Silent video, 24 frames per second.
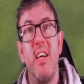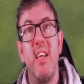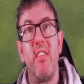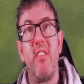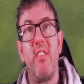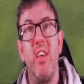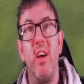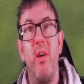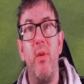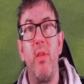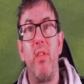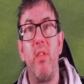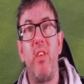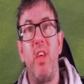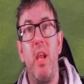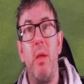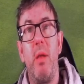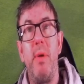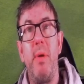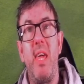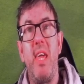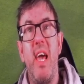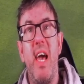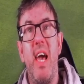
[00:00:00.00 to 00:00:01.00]
So it's going
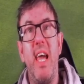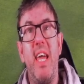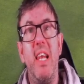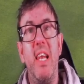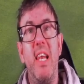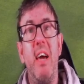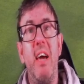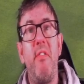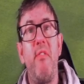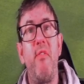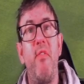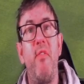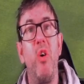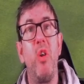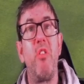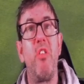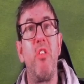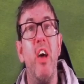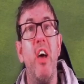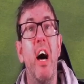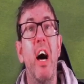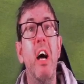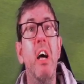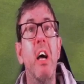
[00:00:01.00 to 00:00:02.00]
to be a left
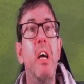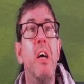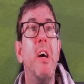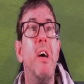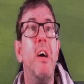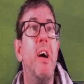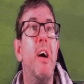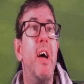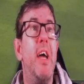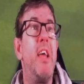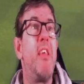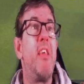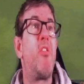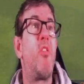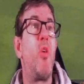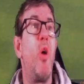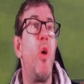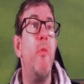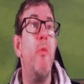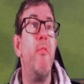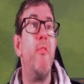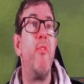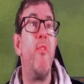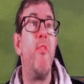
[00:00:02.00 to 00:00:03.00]
footer. He's
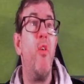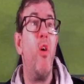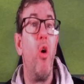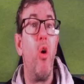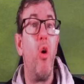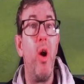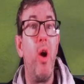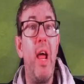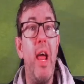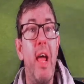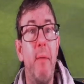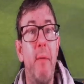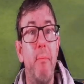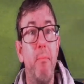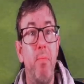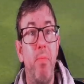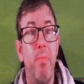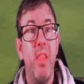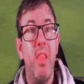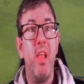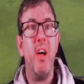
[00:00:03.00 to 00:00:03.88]
gone for it.